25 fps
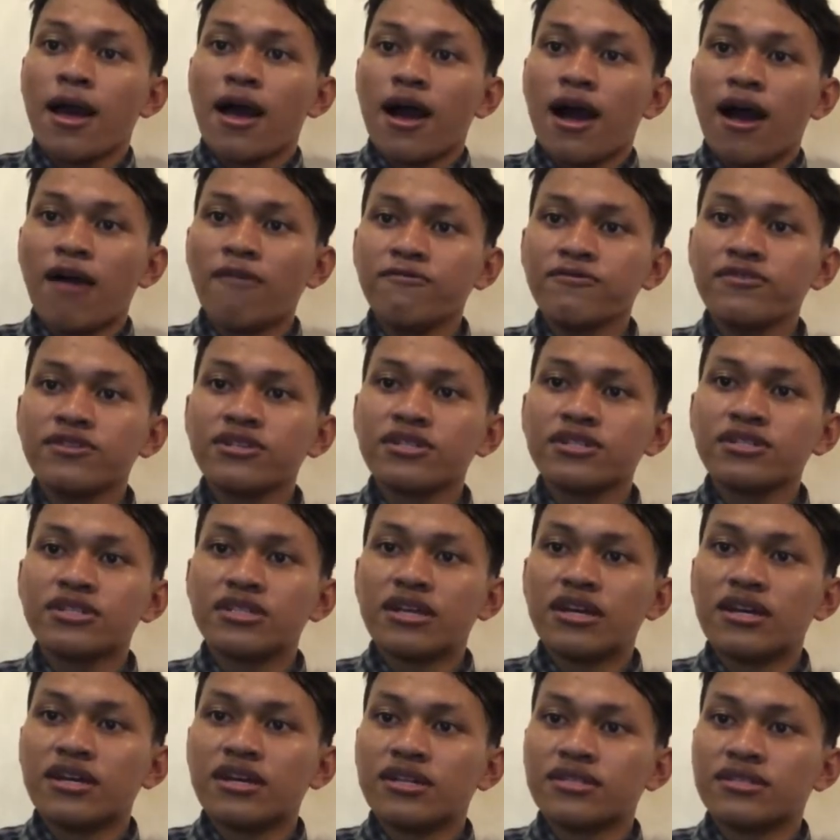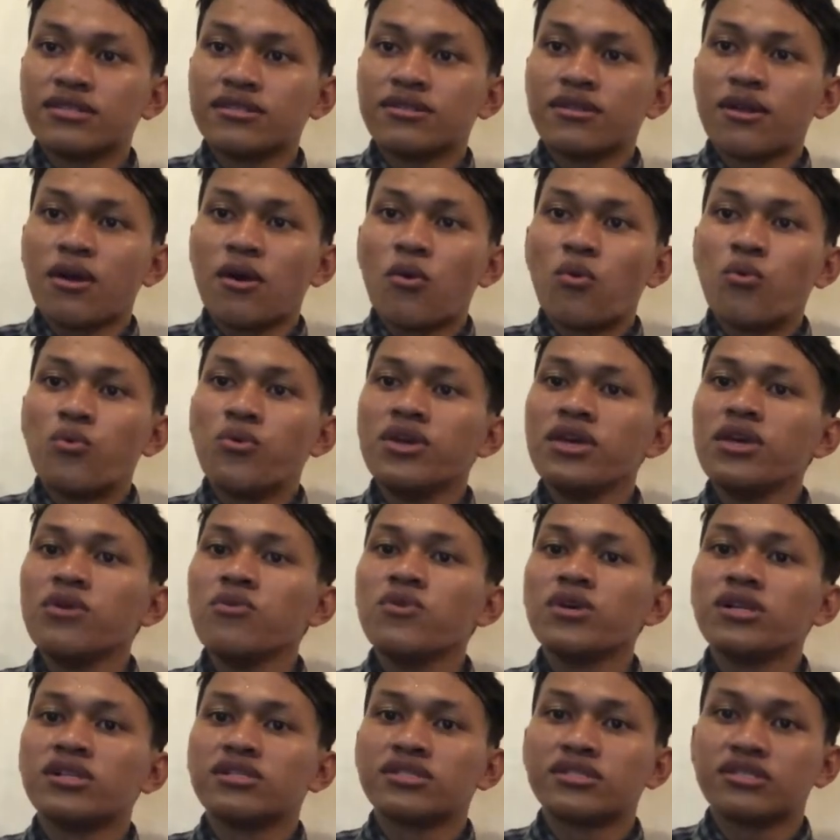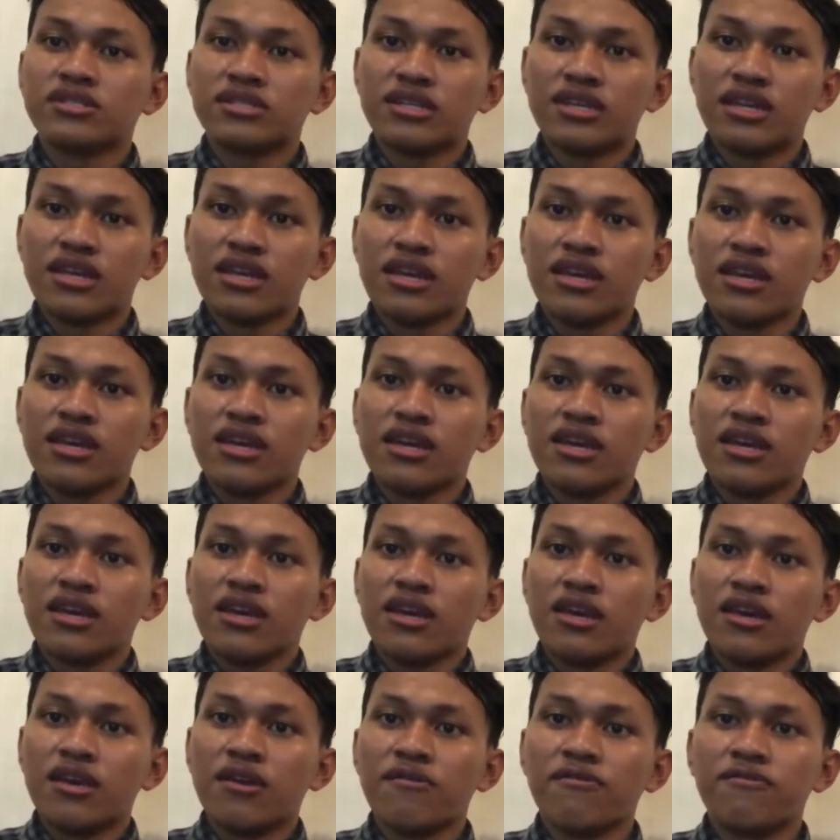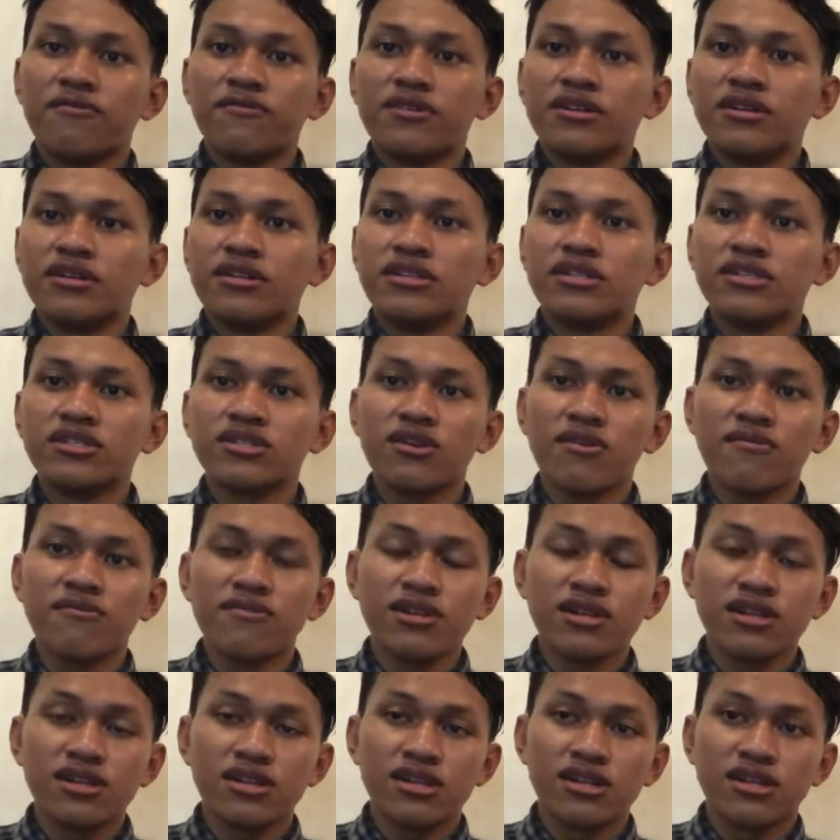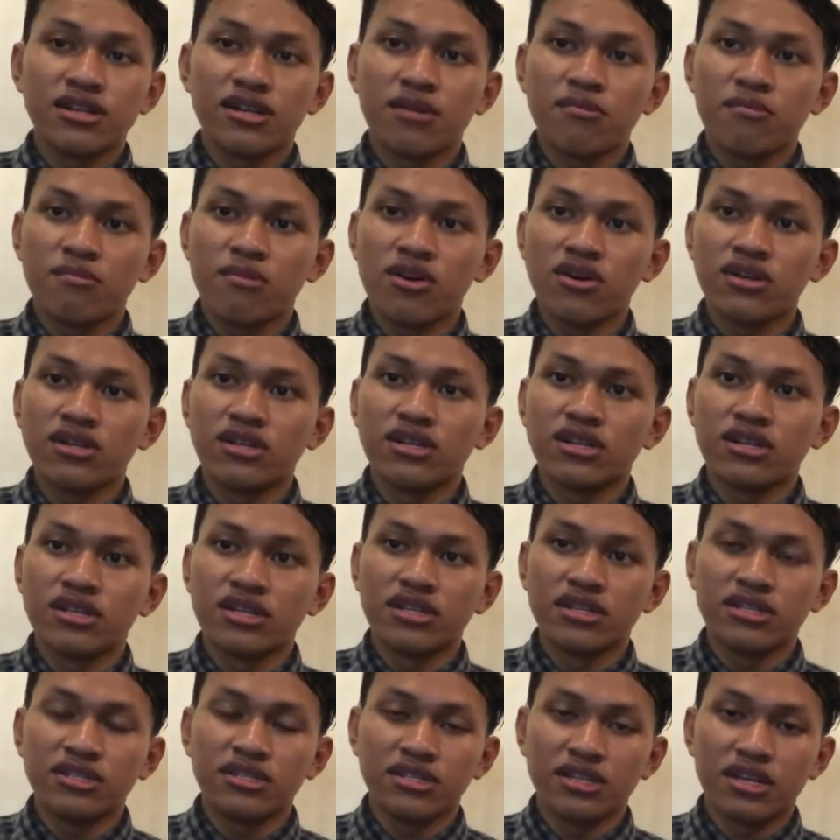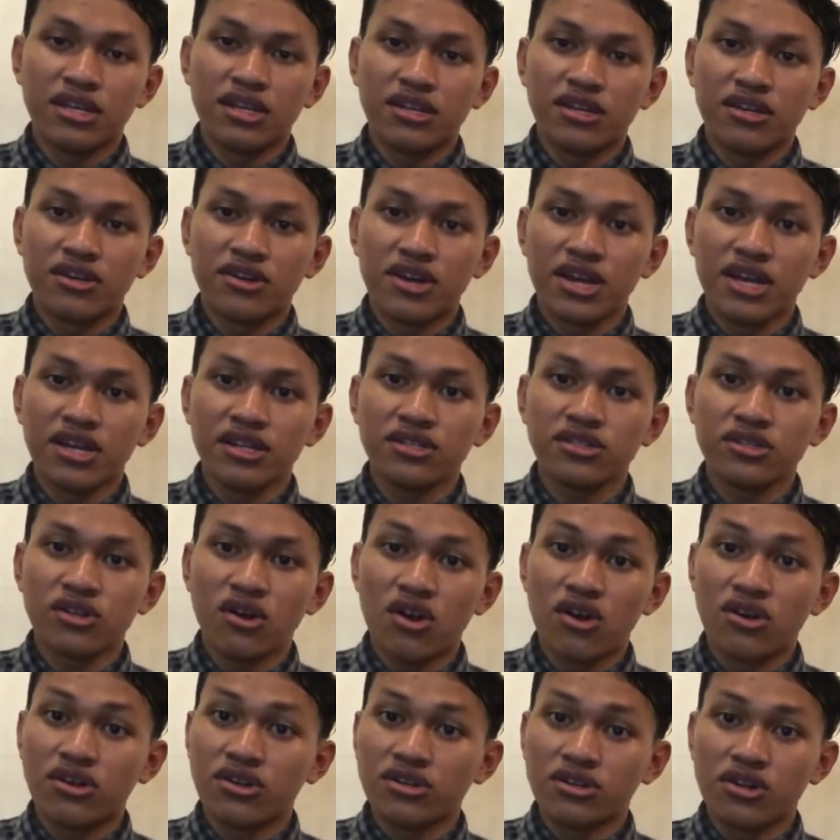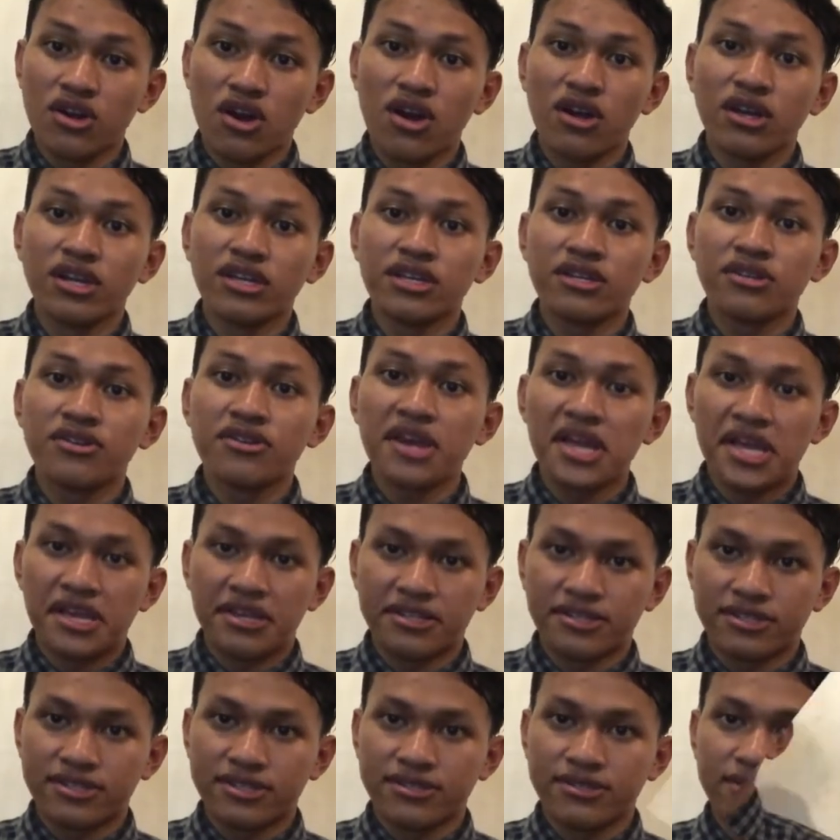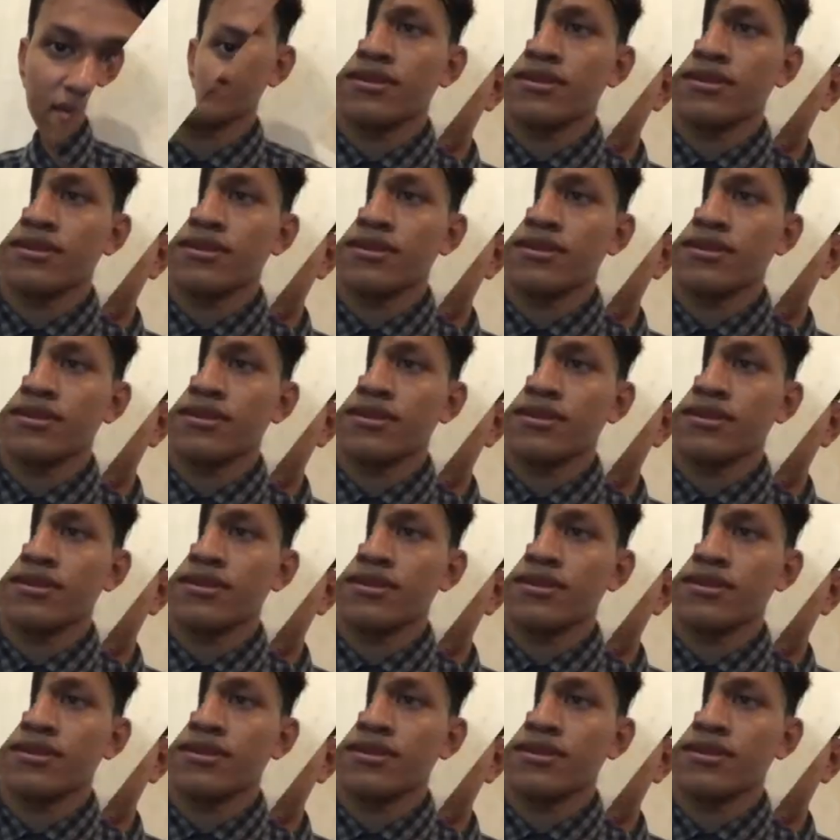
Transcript: After that, we will see if the discovery learning model is increased or not increased.